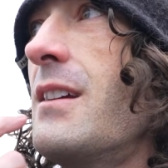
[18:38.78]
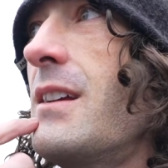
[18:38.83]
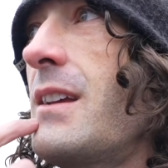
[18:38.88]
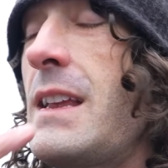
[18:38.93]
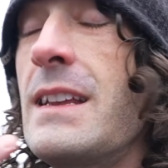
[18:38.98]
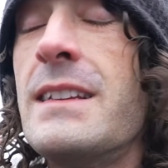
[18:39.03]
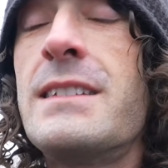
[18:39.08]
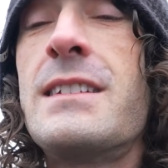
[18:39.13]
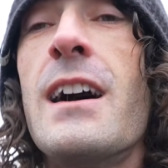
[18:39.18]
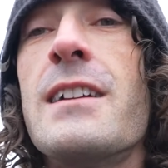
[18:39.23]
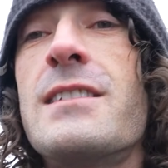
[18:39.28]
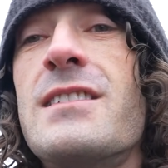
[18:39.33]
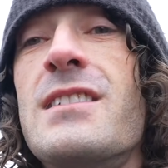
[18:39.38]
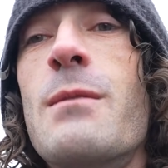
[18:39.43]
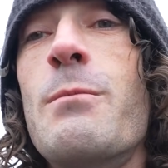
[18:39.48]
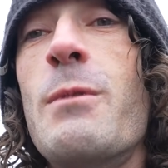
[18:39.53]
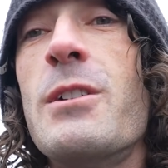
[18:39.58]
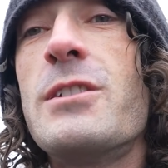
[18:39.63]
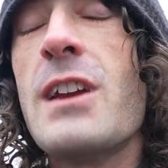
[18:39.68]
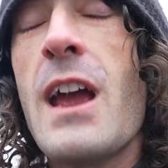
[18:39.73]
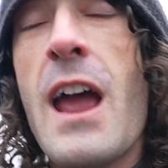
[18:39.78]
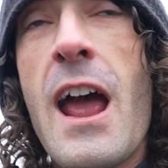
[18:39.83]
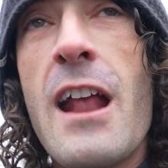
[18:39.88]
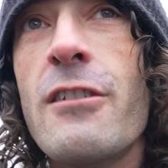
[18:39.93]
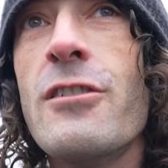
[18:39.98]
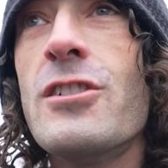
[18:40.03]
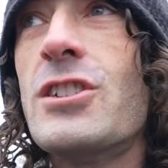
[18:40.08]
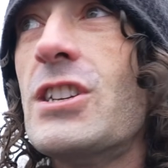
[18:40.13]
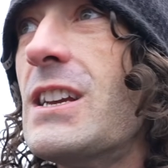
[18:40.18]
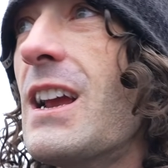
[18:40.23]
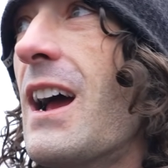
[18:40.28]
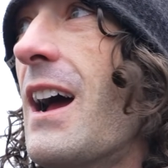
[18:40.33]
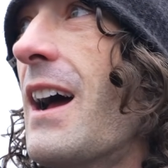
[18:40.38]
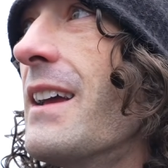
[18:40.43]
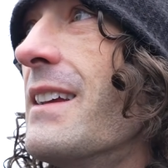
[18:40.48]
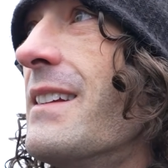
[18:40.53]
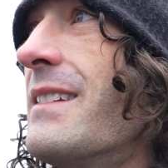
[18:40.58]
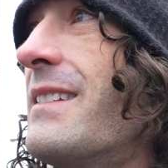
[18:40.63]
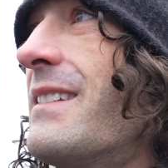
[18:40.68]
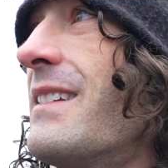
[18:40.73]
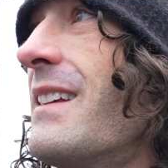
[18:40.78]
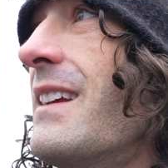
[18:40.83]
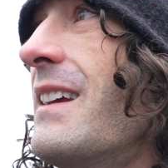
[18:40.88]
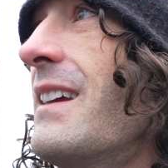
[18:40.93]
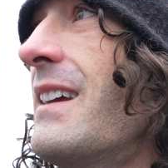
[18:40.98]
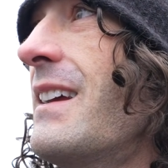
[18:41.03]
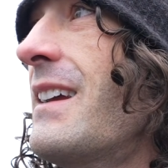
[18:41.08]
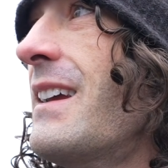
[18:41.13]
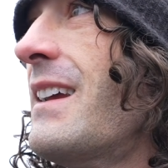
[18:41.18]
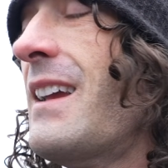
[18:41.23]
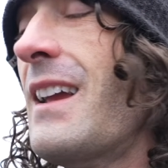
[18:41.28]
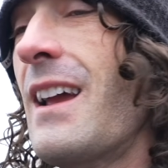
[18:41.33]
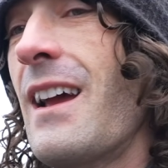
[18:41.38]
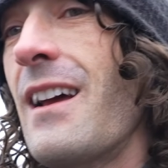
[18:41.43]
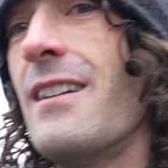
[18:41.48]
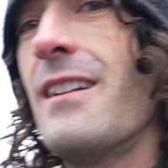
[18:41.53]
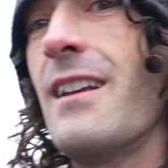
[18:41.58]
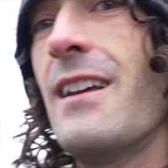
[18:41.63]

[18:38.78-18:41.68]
he's got so much energy, guys. And